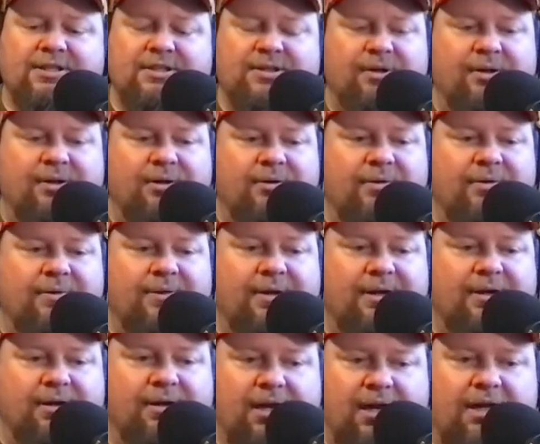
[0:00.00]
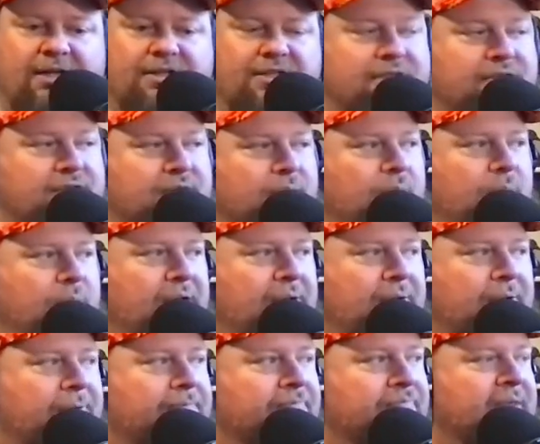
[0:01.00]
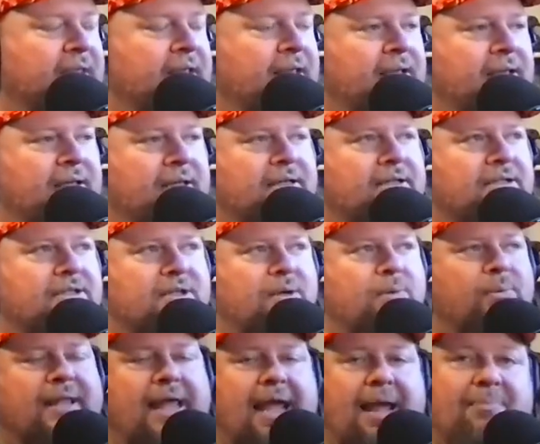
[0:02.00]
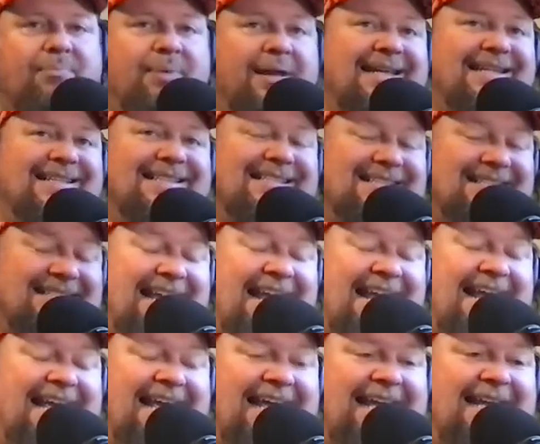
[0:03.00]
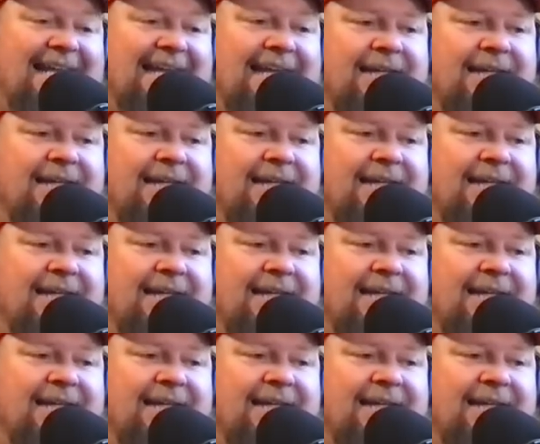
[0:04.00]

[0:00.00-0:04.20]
their conscience or will. So with that being said,